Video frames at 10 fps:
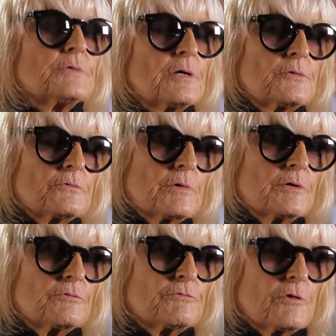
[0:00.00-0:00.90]
down the
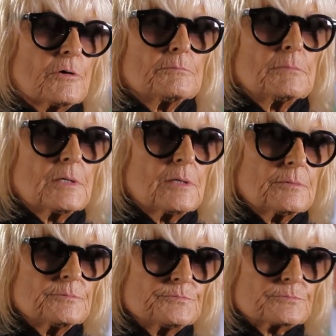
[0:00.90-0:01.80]
road from,
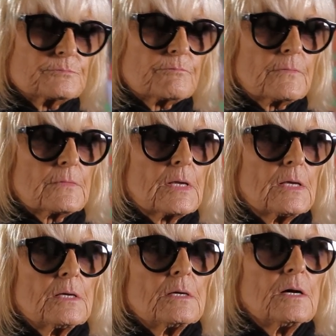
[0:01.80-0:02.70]
um,
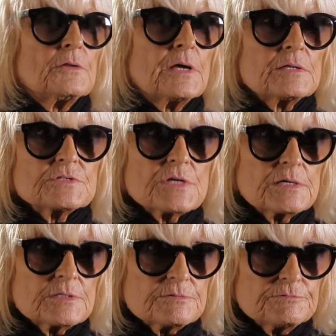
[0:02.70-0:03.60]
on the other
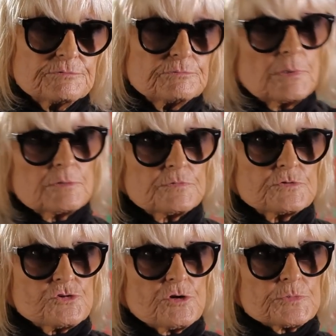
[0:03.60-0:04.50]
side of one of the
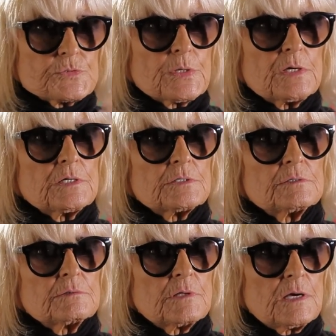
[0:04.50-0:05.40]
shops we had
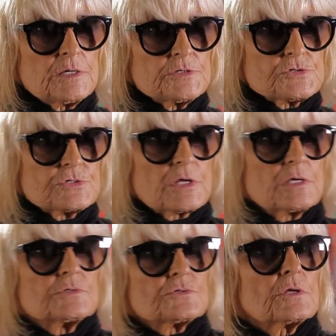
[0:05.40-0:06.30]
on the High Street,
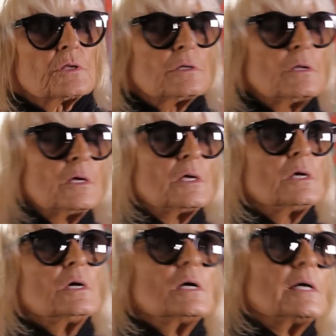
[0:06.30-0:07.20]
Kensington.
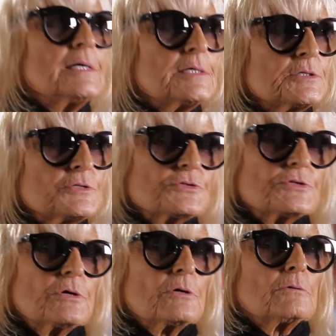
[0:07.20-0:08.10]
And
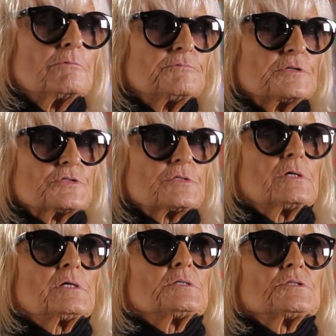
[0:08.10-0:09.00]
so Fitz and
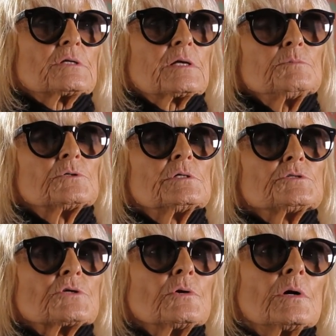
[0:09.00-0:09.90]
I said, come on,
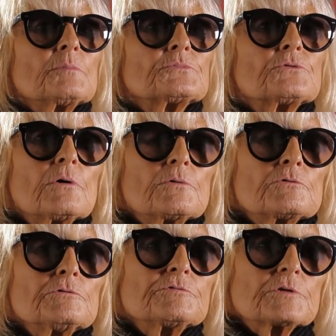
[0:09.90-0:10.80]
let's go up to, on the
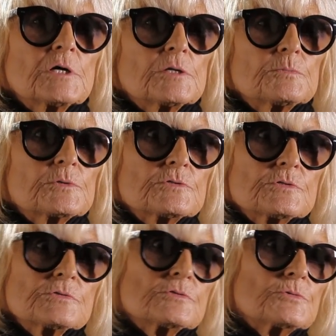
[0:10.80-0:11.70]
roof garden, because
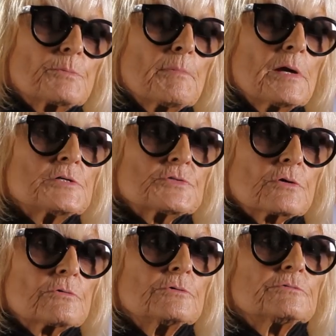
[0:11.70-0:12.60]
there's this
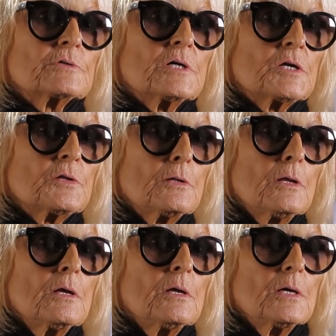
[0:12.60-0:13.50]
amazing roof garden.
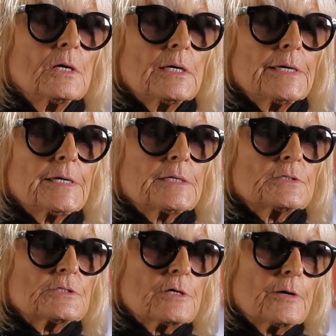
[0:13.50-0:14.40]

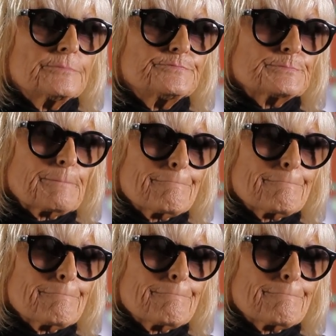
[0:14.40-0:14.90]
And um,